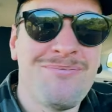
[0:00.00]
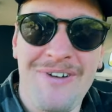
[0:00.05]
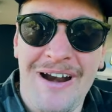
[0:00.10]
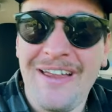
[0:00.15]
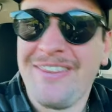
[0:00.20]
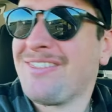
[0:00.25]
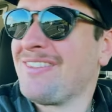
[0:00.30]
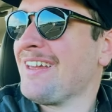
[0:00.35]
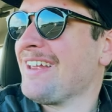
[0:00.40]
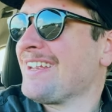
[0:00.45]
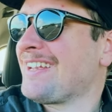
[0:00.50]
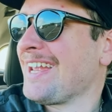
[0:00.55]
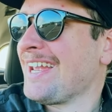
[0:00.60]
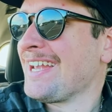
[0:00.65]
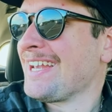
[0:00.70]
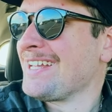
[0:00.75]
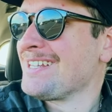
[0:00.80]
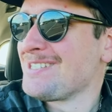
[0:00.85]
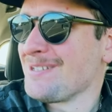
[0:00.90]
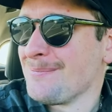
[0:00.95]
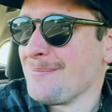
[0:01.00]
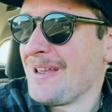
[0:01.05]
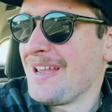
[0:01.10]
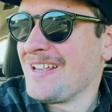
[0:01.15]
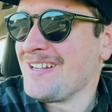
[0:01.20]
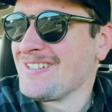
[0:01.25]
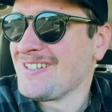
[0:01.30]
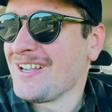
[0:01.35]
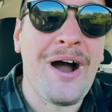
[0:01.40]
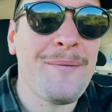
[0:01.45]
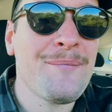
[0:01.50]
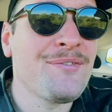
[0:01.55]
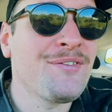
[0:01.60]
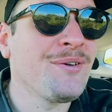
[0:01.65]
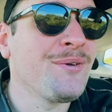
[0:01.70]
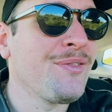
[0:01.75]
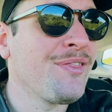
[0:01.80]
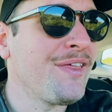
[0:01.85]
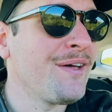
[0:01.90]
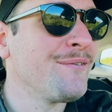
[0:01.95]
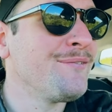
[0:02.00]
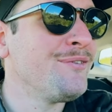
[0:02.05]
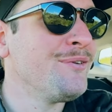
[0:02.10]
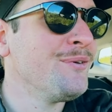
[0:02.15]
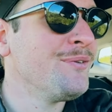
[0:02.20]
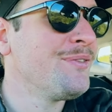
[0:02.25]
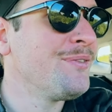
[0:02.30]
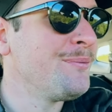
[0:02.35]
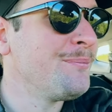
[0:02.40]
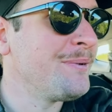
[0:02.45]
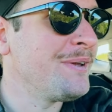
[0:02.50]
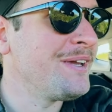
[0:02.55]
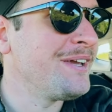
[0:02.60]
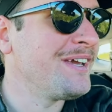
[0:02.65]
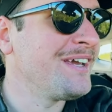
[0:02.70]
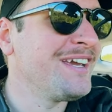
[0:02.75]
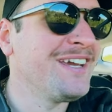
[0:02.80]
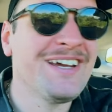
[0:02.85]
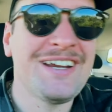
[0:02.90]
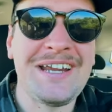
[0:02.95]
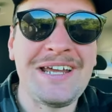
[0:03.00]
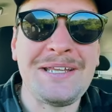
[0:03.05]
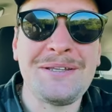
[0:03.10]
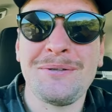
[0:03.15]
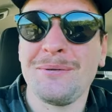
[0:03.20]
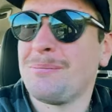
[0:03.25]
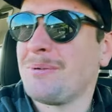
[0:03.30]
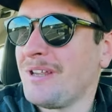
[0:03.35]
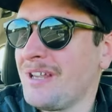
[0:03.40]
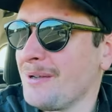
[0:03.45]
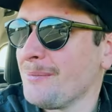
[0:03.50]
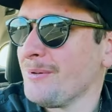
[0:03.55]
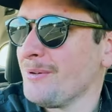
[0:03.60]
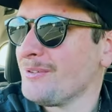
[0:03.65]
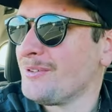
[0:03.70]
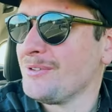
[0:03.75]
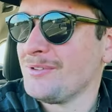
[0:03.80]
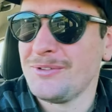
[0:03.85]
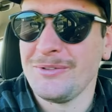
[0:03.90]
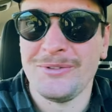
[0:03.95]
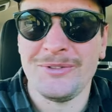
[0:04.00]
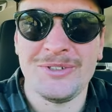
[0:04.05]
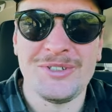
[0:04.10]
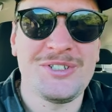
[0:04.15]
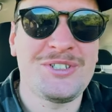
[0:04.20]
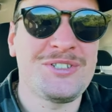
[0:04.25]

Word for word: Breathtaking, it's amazing. I'm so thankful to be here and to be able to do this